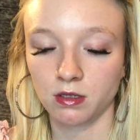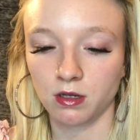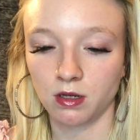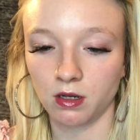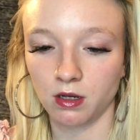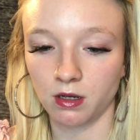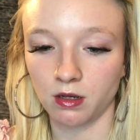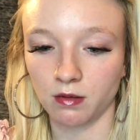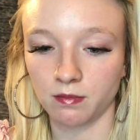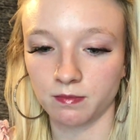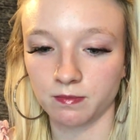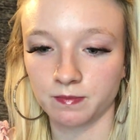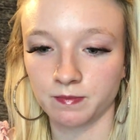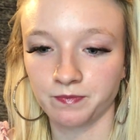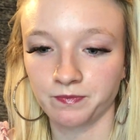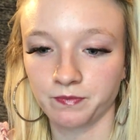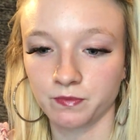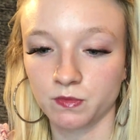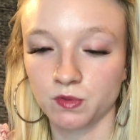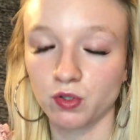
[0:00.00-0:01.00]

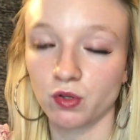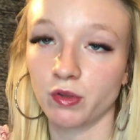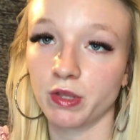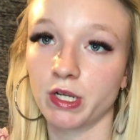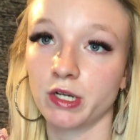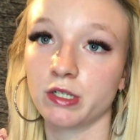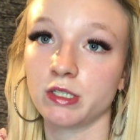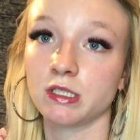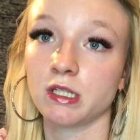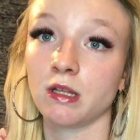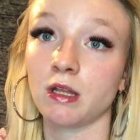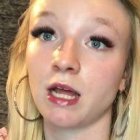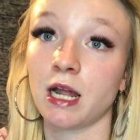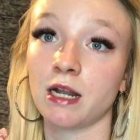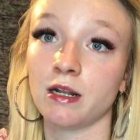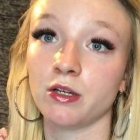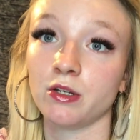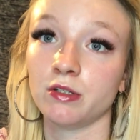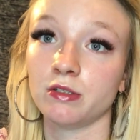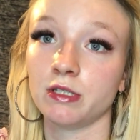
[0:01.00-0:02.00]
So there is a lot
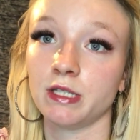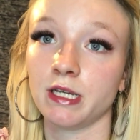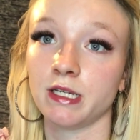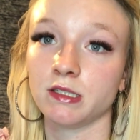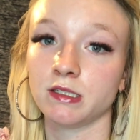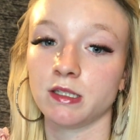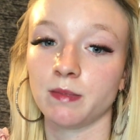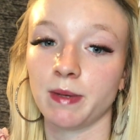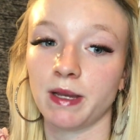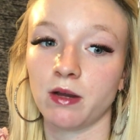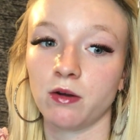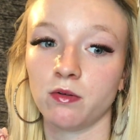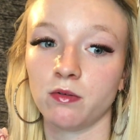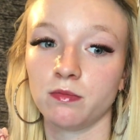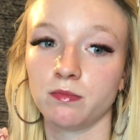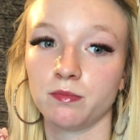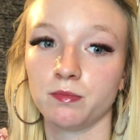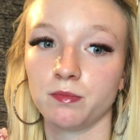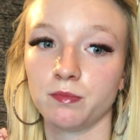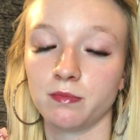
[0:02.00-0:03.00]
of good things about
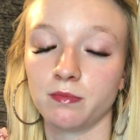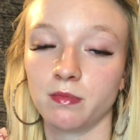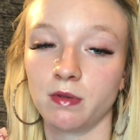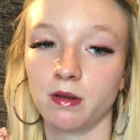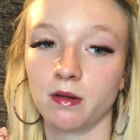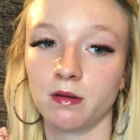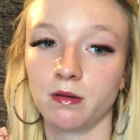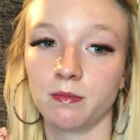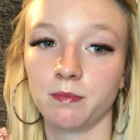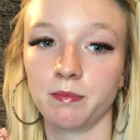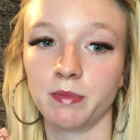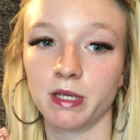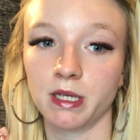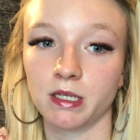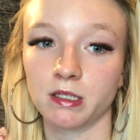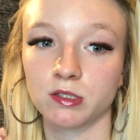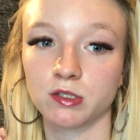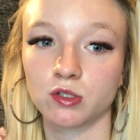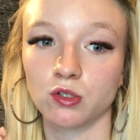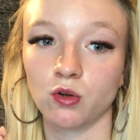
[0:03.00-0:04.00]

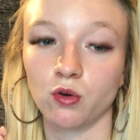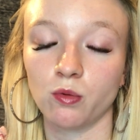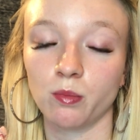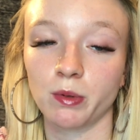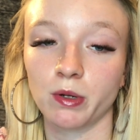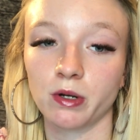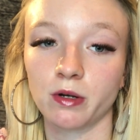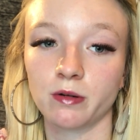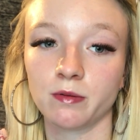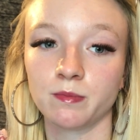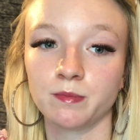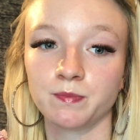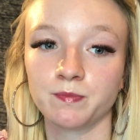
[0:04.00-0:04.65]
being sober.